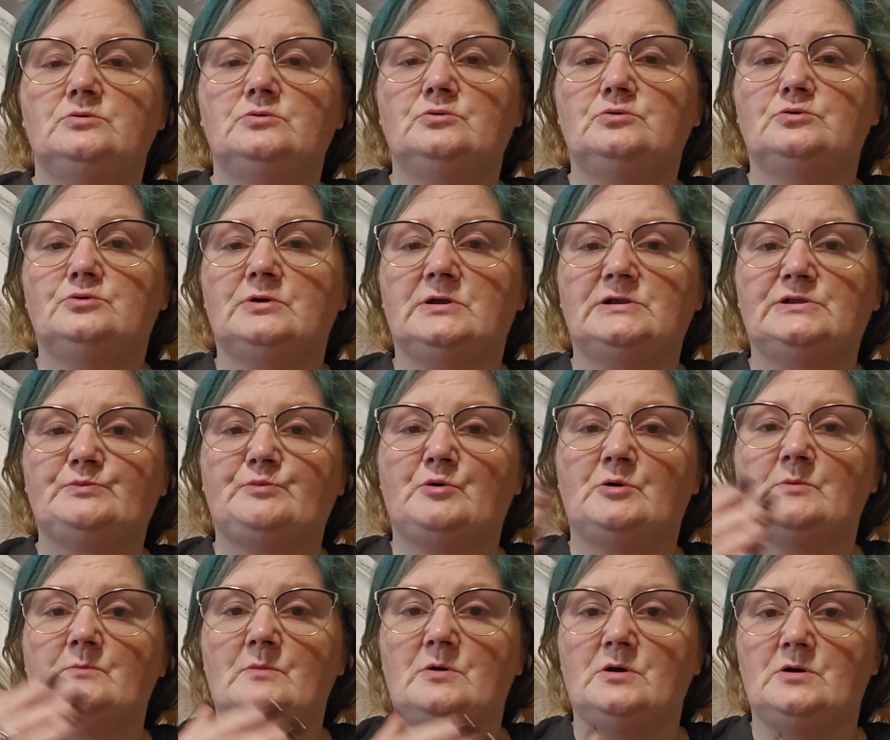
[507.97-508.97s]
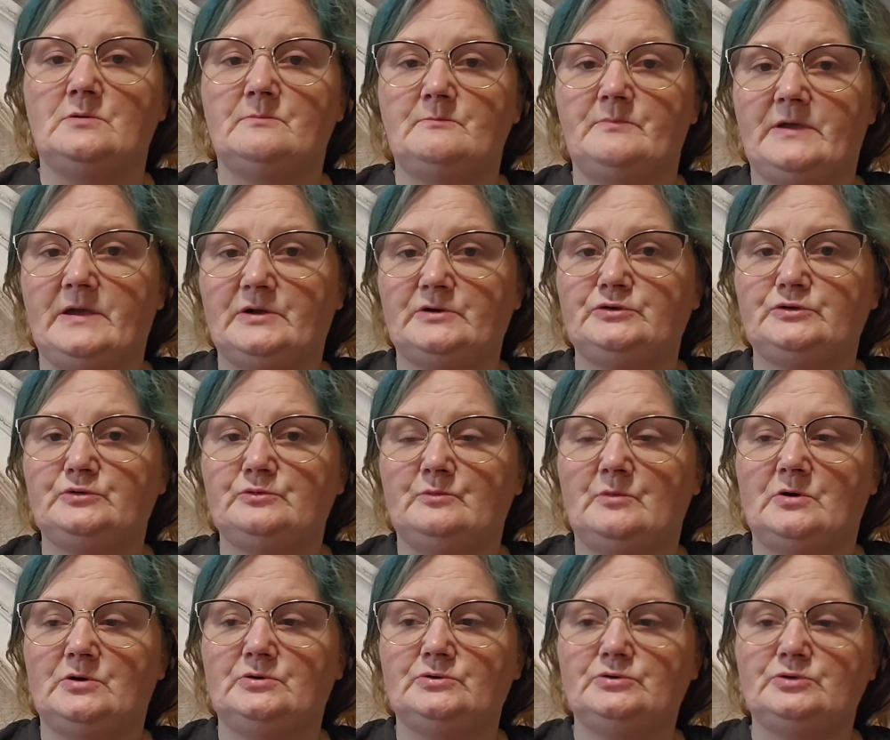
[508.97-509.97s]
transport Martin back to
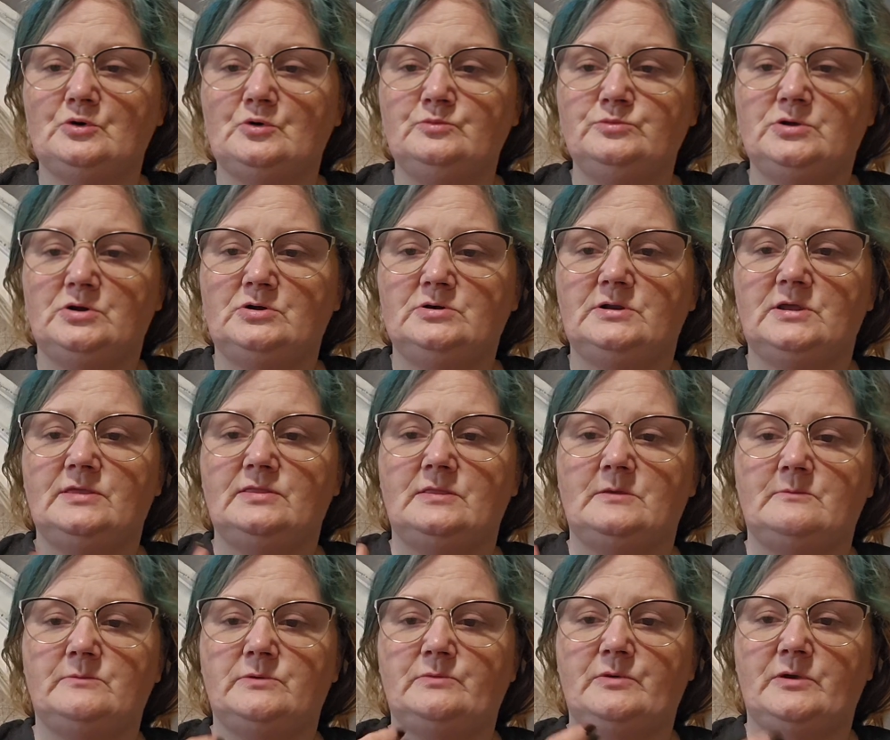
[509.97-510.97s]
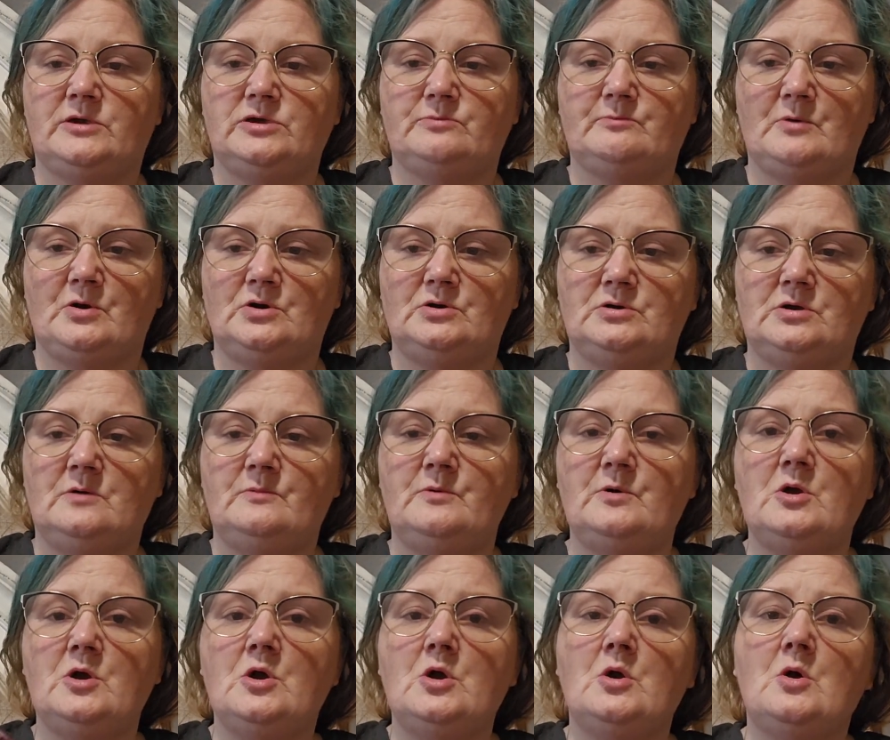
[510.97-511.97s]
Martin's home yard and then me pick Martin up.
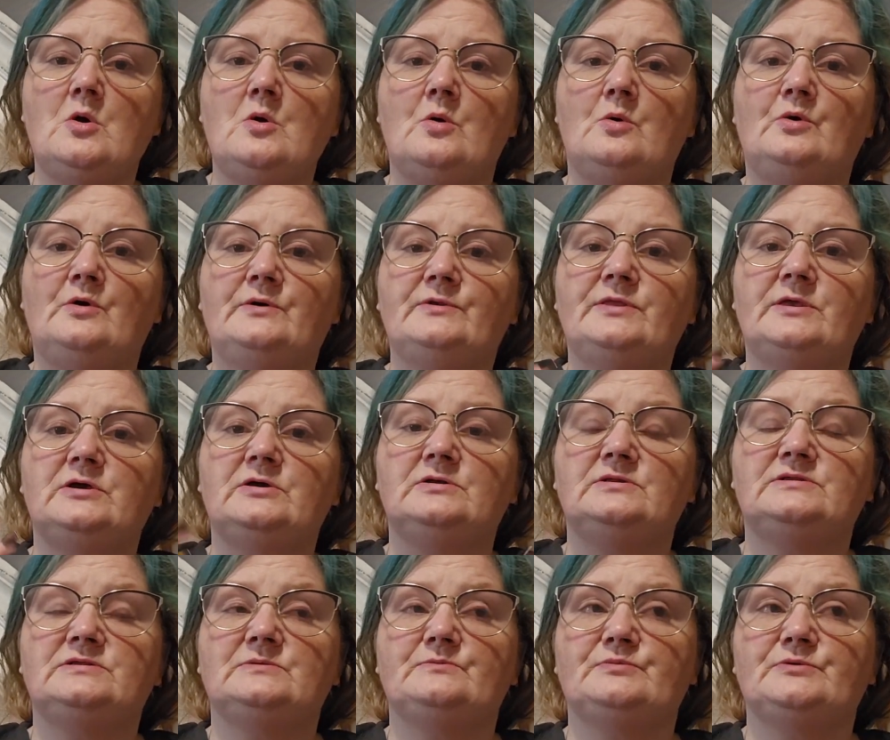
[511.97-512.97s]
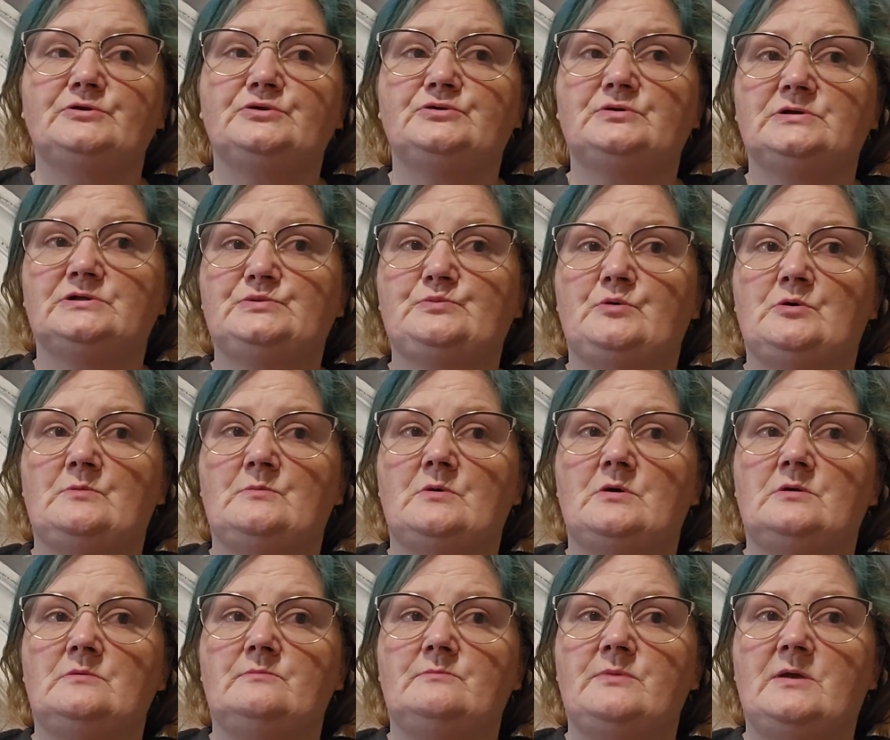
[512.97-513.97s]
Or they could simply transport
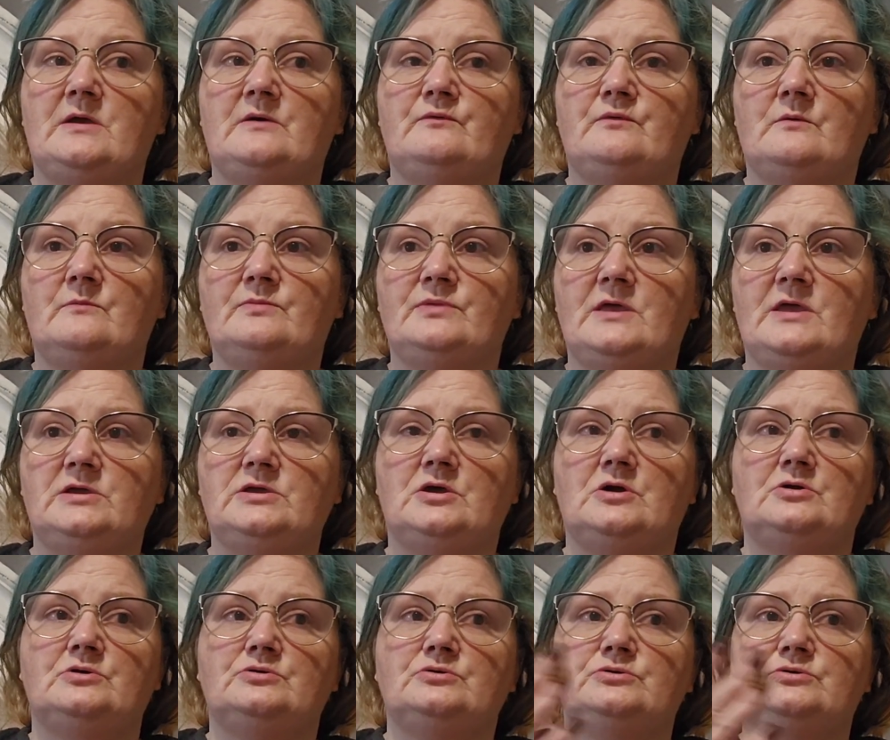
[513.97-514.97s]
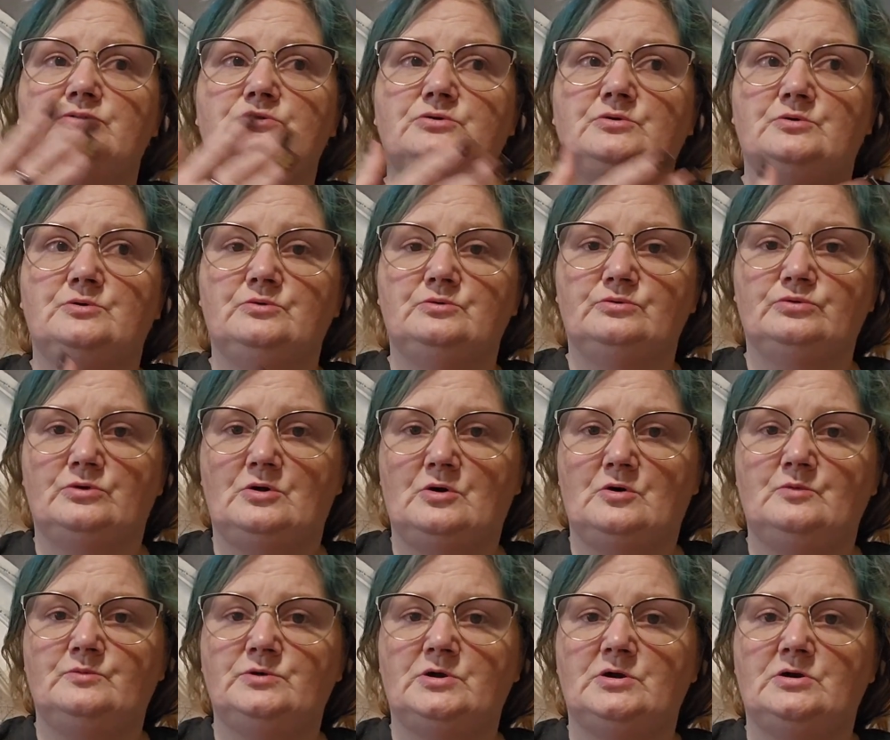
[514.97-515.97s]
Martin back from that yard to the
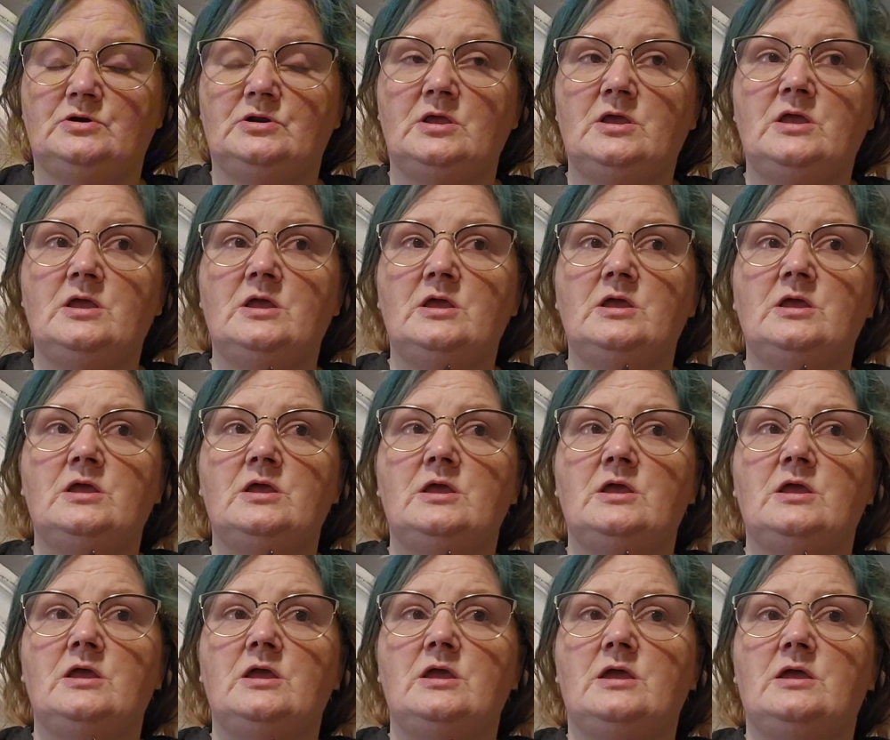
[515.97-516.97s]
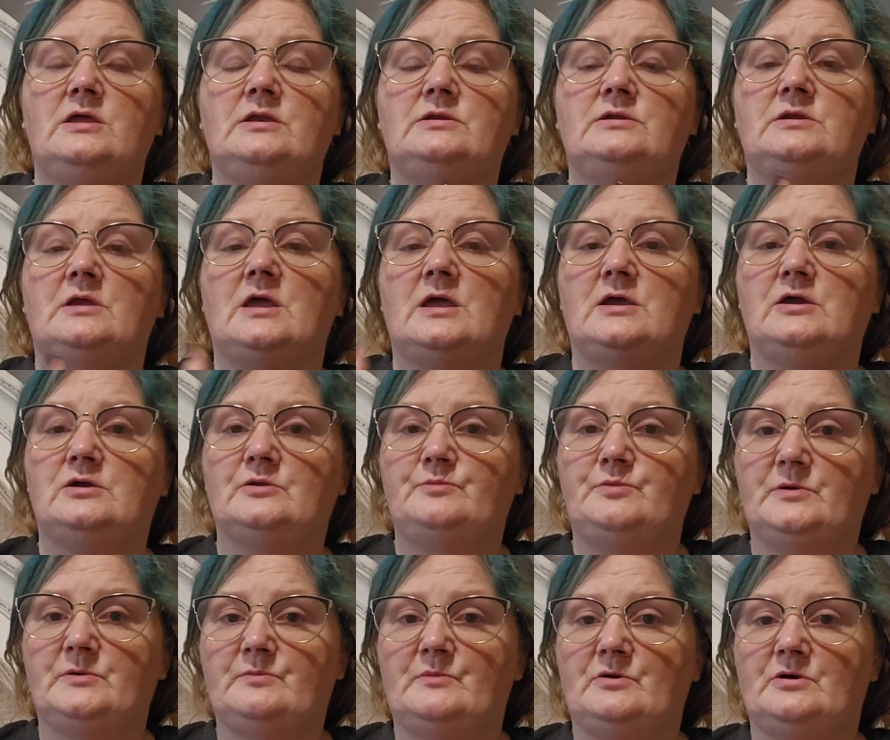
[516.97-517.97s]
home yard and I could
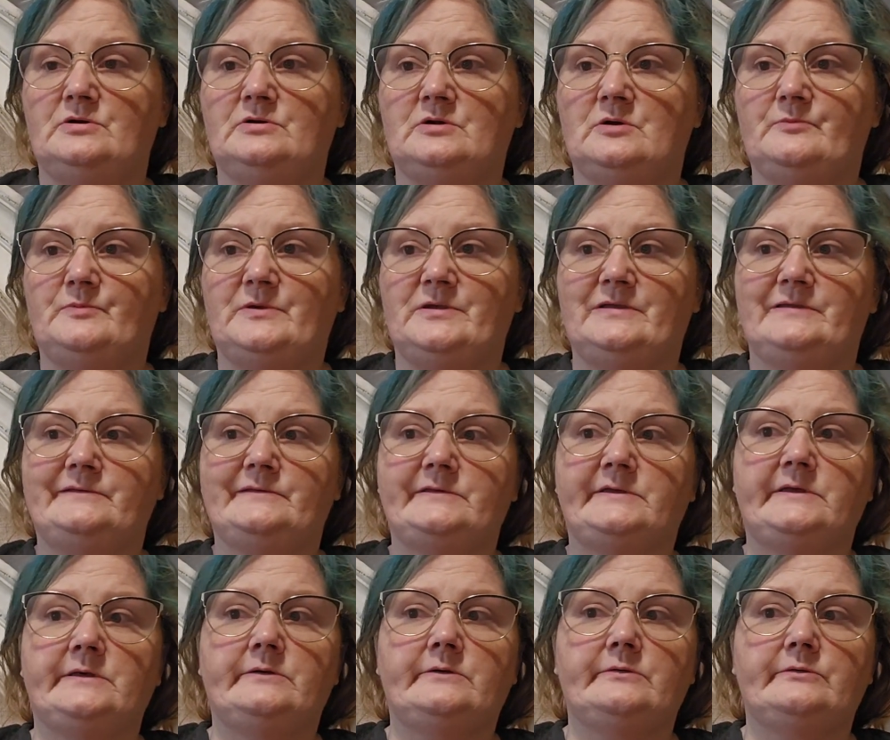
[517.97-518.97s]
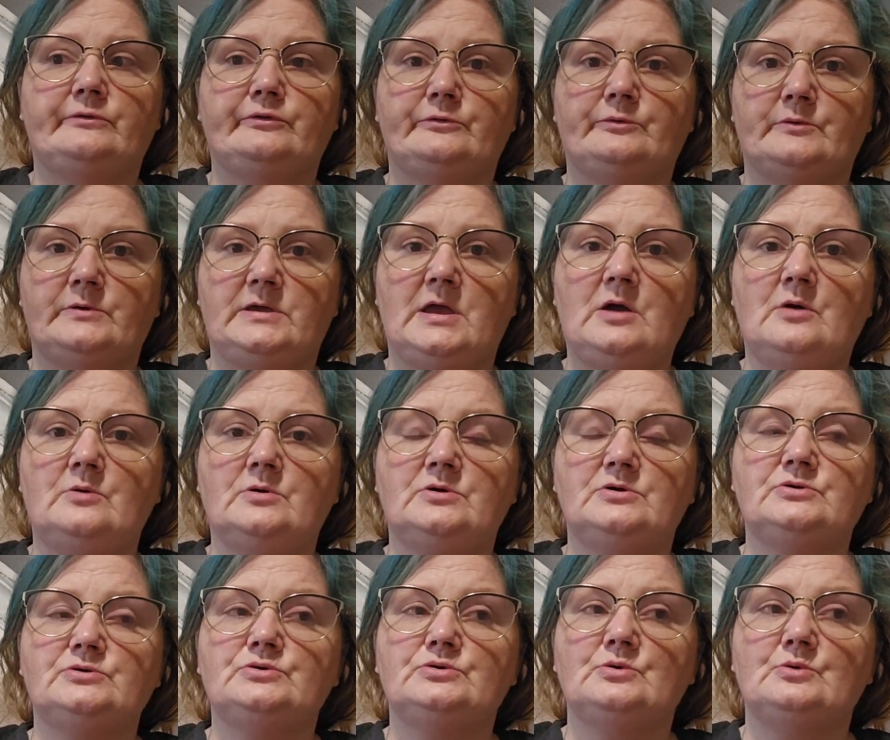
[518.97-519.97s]
pick Martin up in like 3
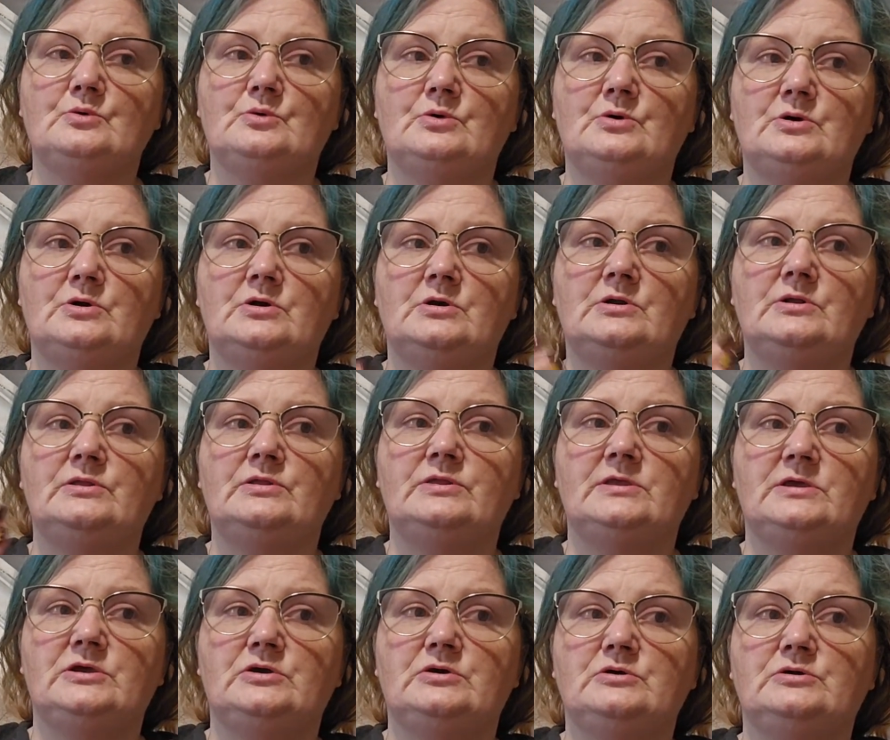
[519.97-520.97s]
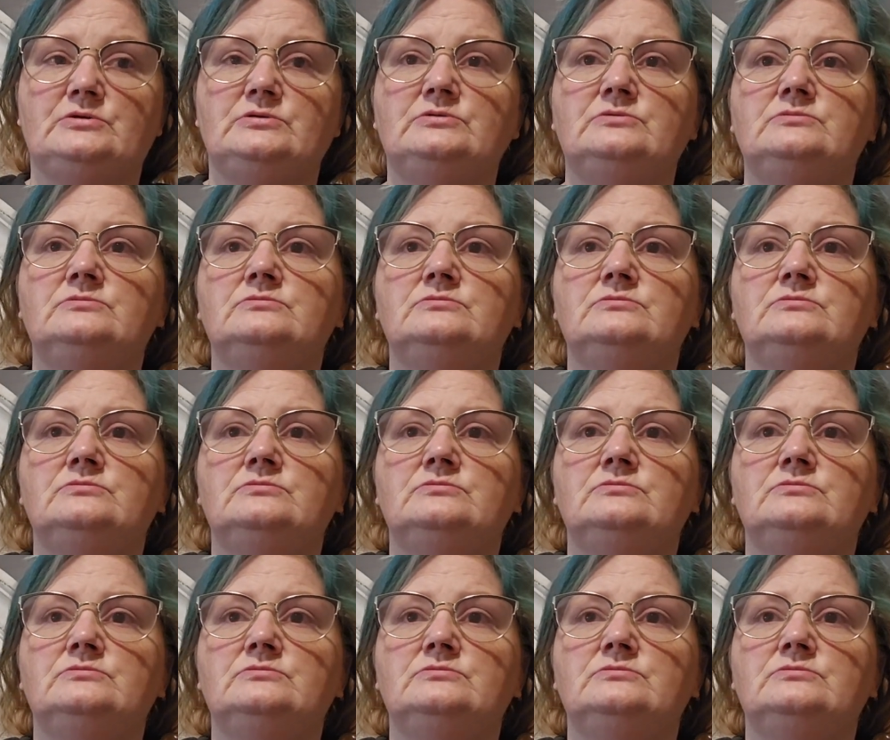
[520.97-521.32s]
hours. Or they could